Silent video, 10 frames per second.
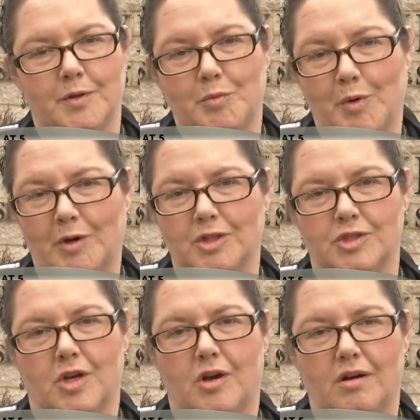in with a broken
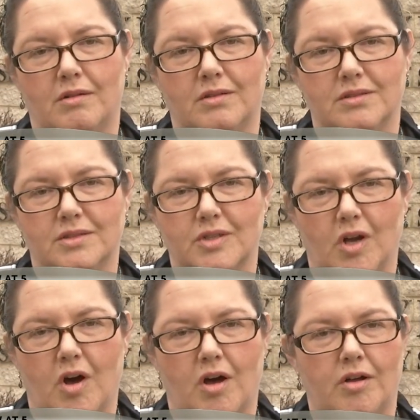jaw,
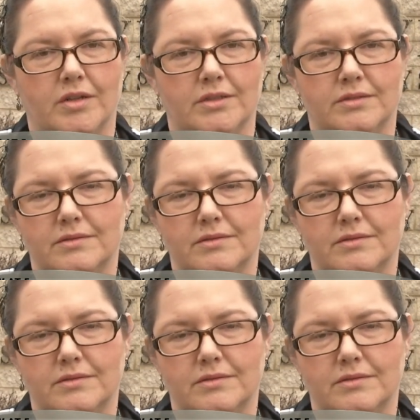called.